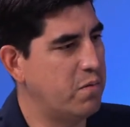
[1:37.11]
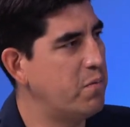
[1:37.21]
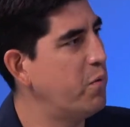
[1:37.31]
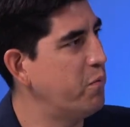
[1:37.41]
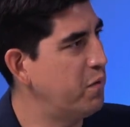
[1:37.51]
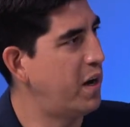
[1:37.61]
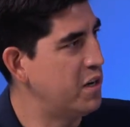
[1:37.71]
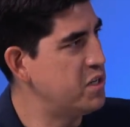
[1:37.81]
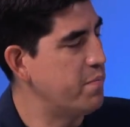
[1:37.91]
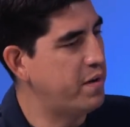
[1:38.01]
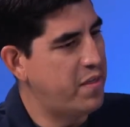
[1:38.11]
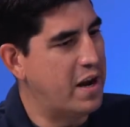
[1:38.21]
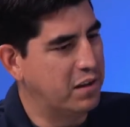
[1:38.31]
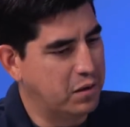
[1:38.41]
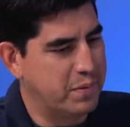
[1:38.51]
and we'll kind of jump into that
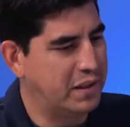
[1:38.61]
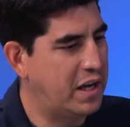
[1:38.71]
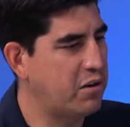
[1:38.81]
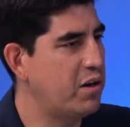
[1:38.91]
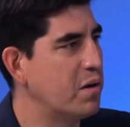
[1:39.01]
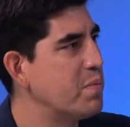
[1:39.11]
a little bit later here.